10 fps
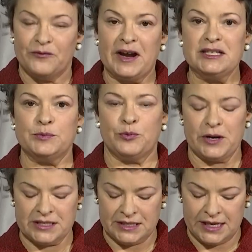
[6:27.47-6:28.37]
Vice
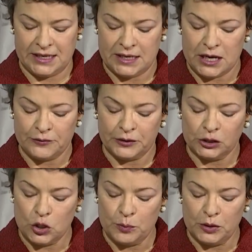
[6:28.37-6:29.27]
President of
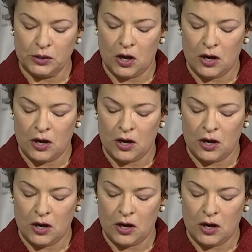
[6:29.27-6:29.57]
Global